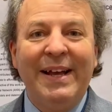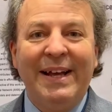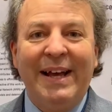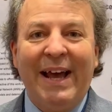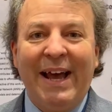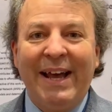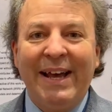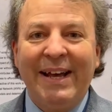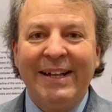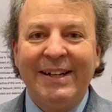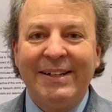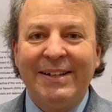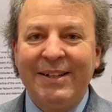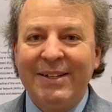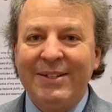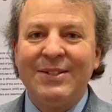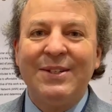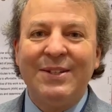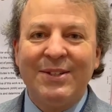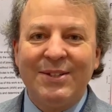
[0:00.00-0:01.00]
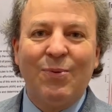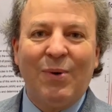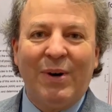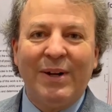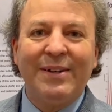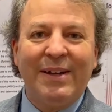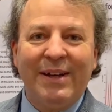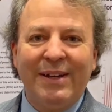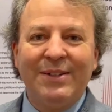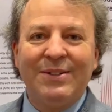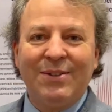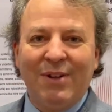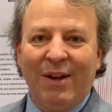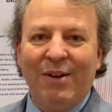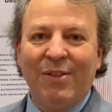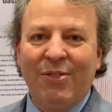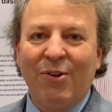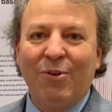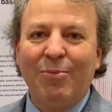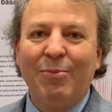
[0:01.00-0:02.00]
And this is what a
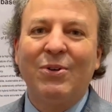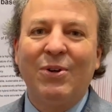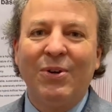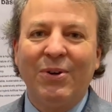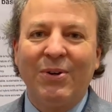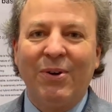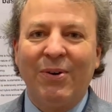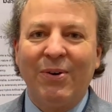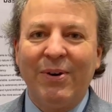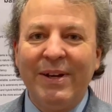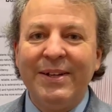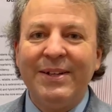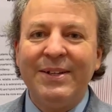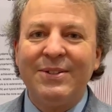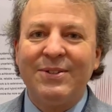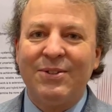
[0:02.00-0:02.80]
thermal cooker is.